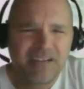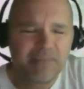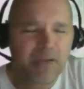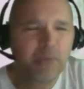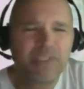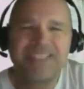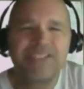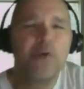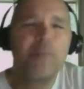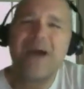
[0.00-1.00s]
I, I,
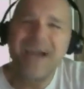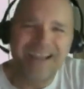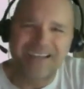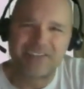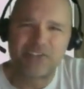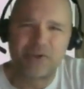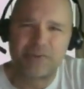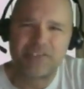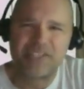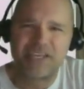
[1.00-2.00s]
wouldn't go back, is all
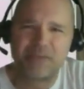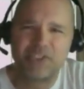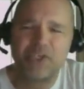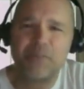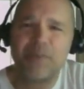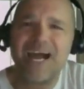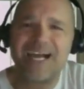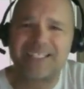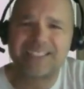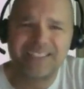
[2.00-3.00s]
I'm saying. I wouldn't go
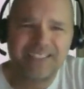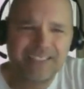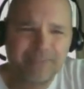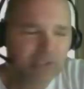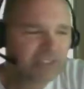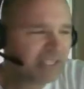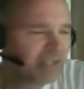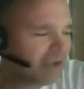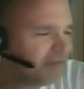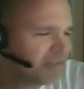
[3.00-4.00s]
back because I,
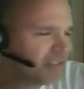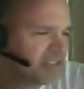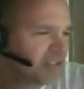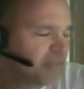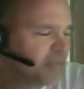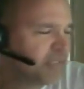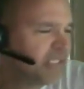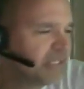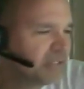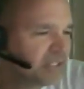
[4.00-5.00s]
I have a, just a
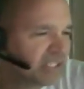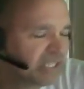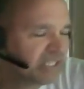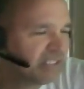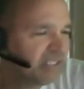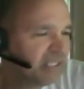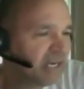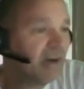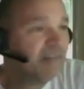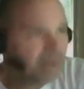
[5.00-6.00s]
complete understanding
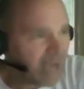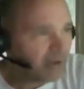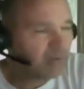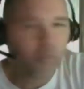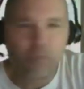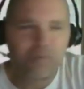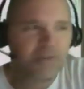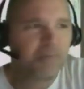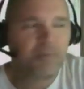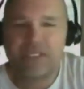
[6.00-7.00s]
of how the uh,
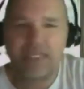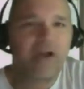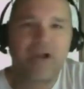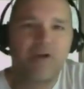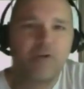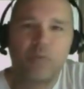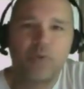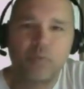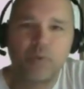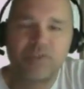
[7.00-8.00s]
complete uh, how the
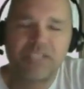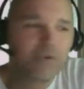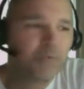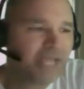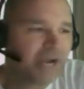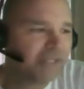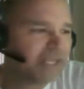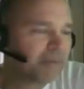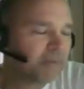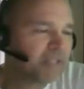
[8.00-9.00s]
world works, how the
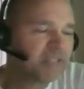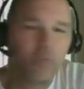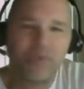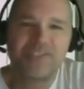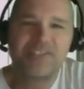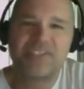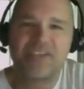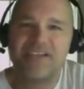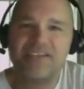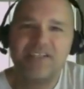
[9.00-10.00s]
reality operates, and what it's
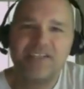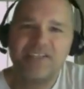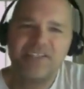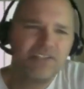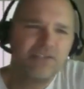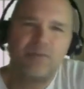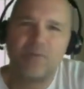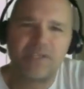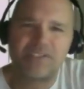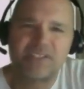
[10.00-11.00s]
designed to do to
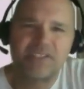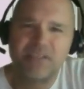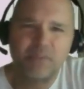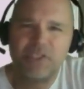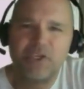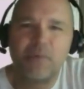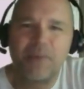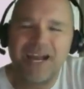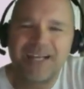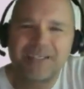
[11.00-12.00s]
us. Wouldn't go
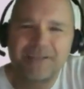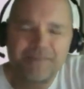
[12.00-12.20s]
back.